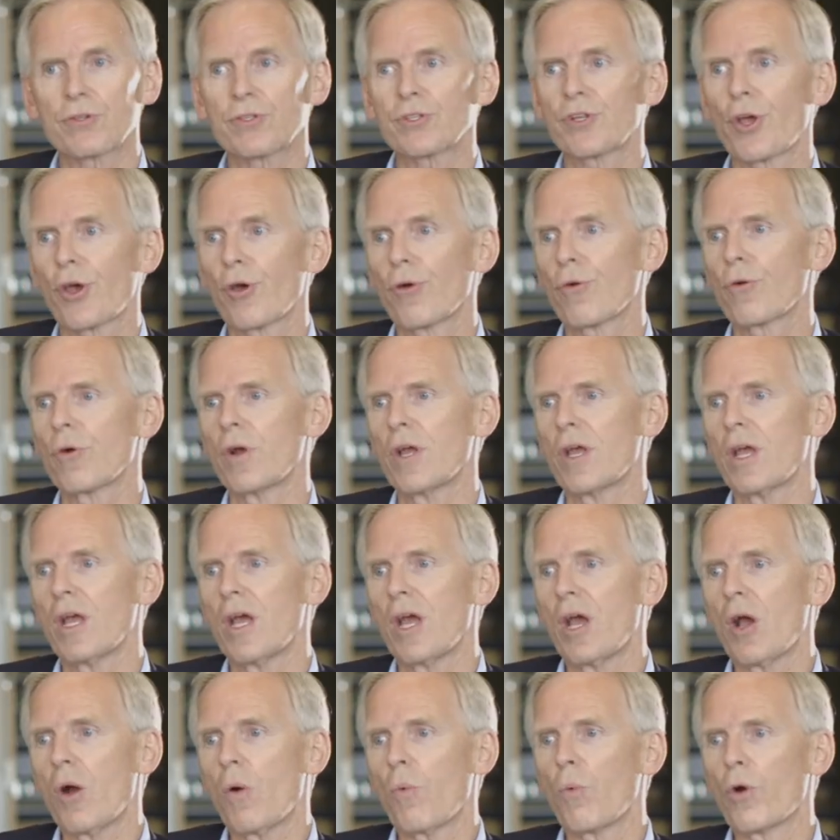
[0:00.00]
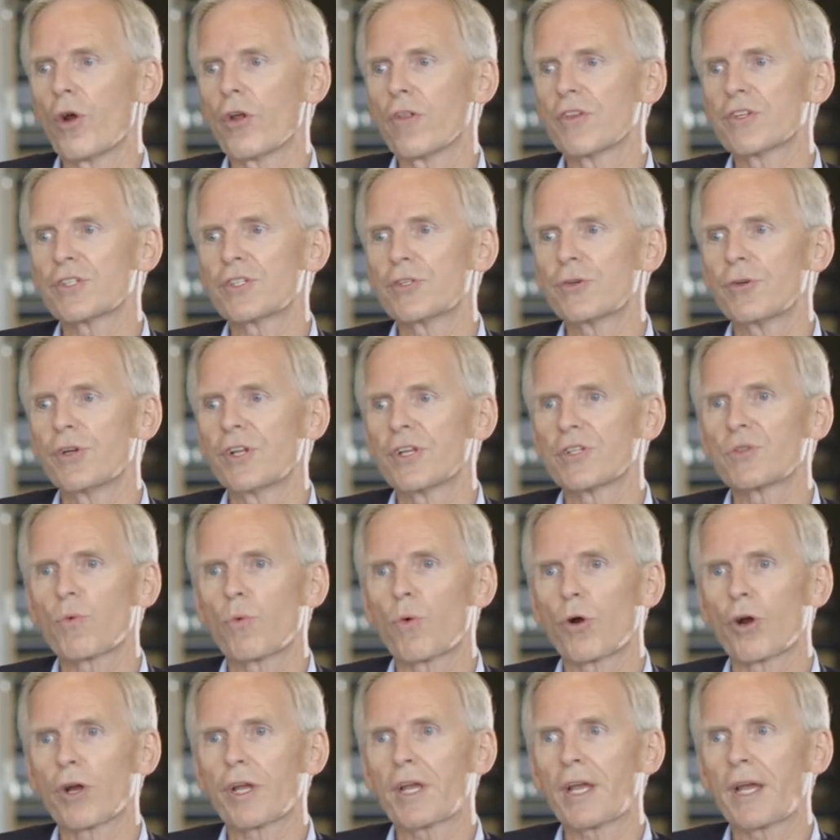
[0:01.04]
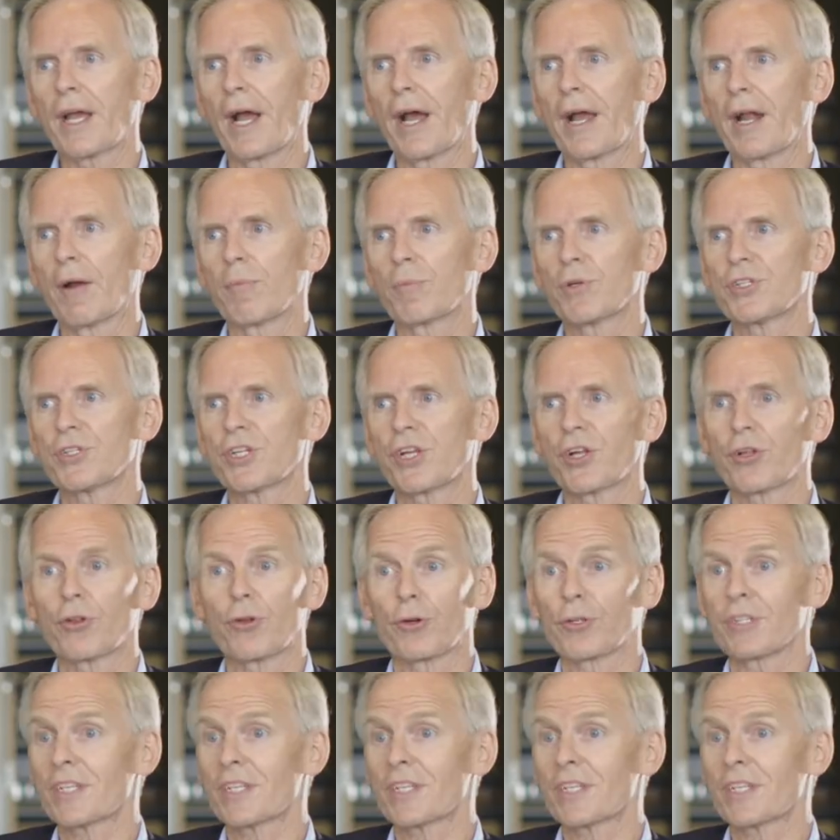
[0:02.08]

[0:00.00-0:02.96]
or so, where the student is working on a particular